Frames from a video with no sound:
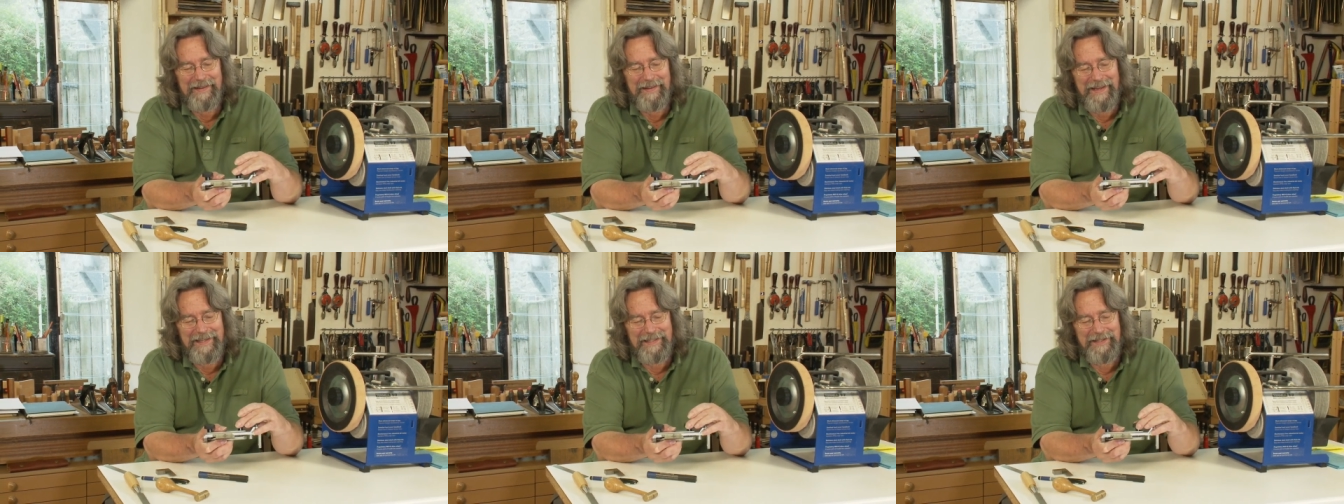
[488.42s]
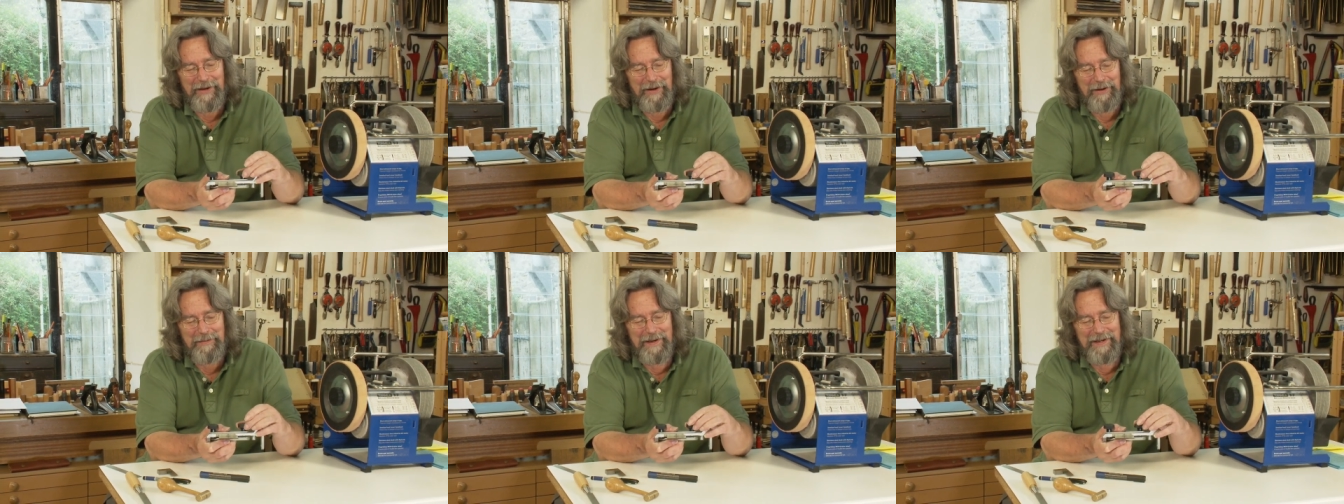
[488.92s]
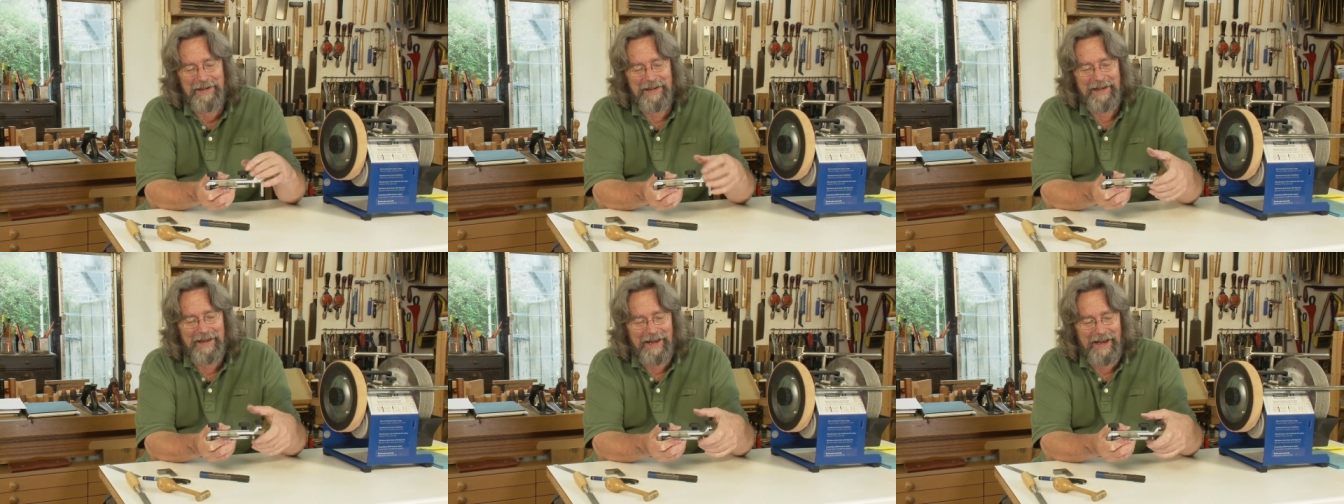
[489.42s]
This knob
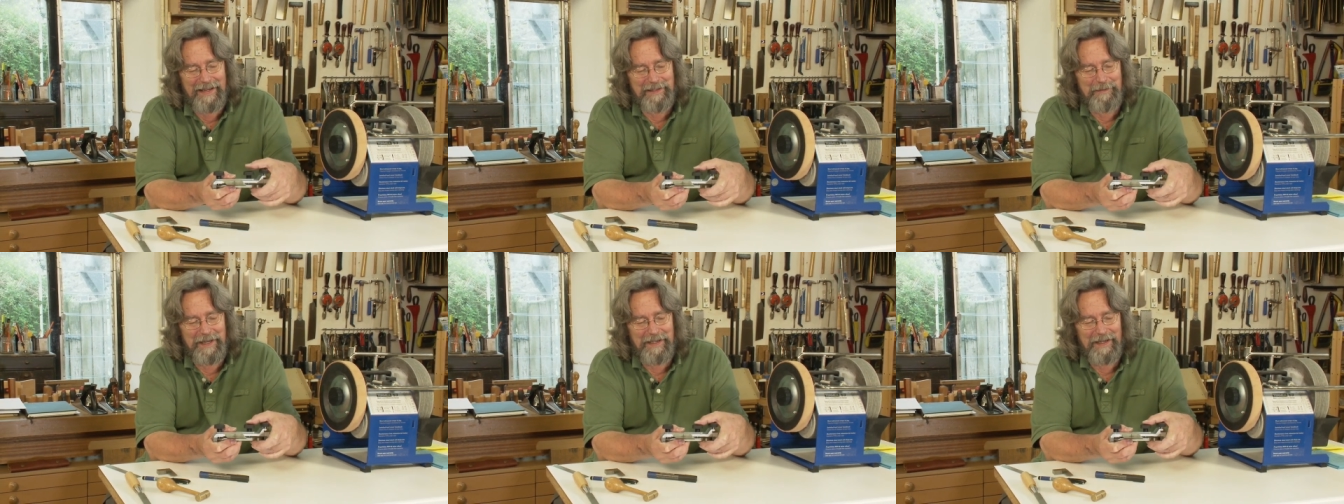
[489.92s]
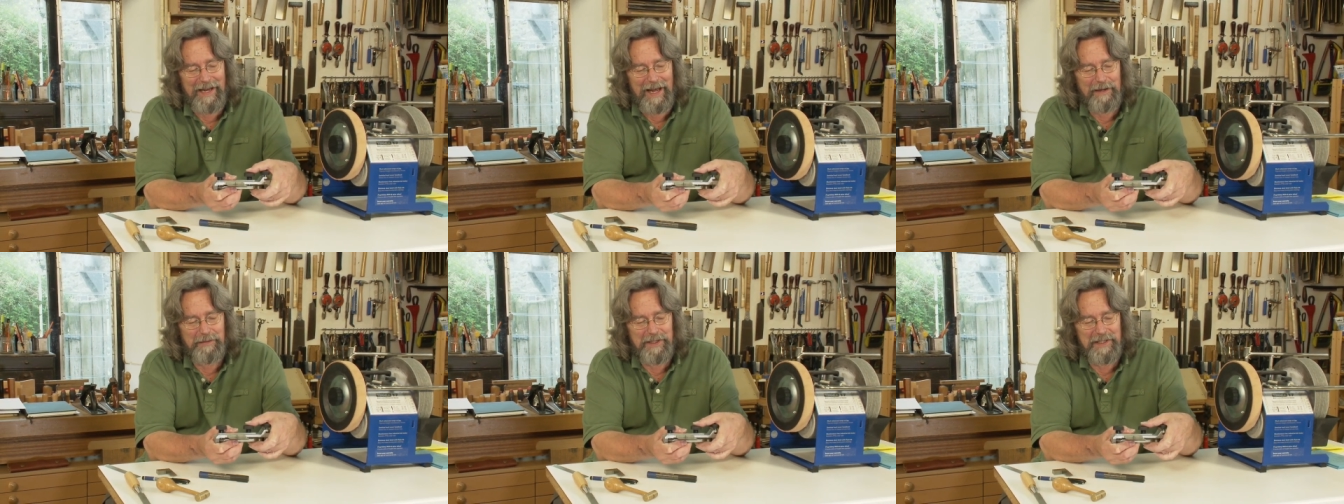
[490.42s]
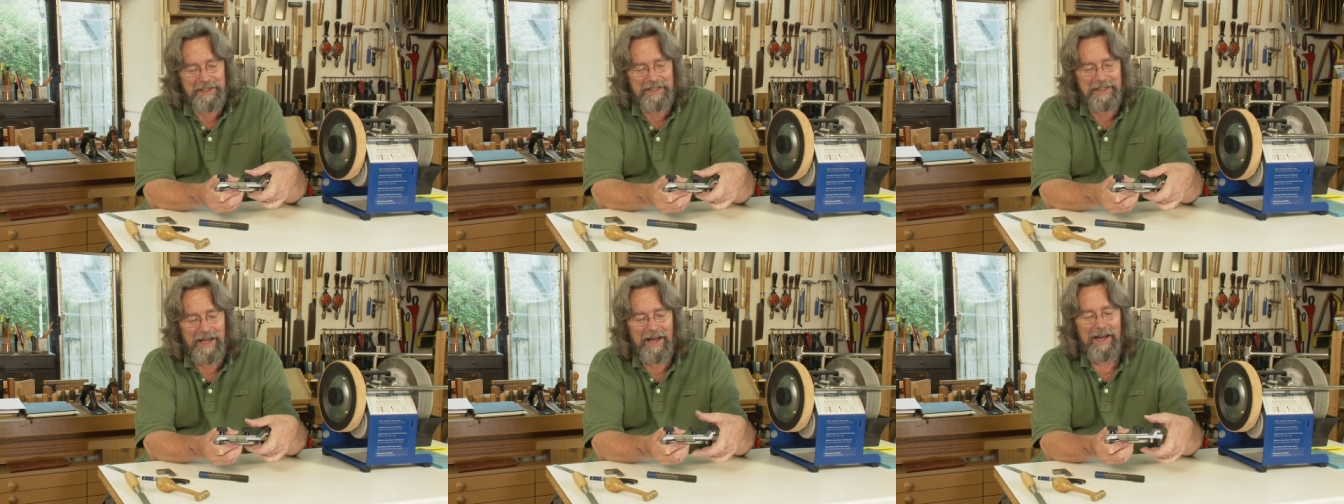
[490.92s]
has been allowed to
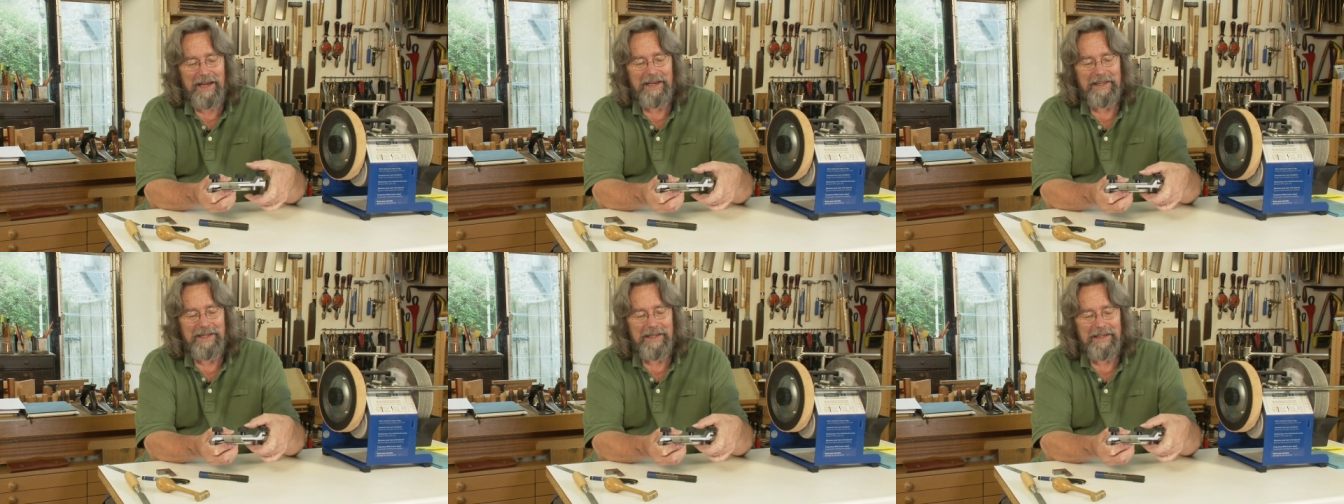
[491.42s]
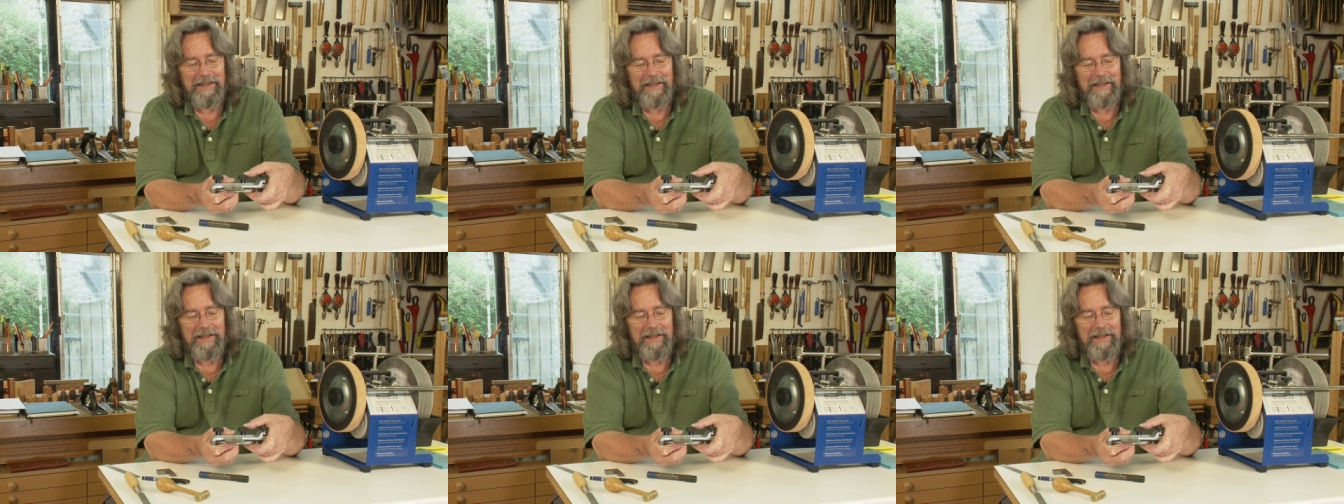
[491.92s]
slide,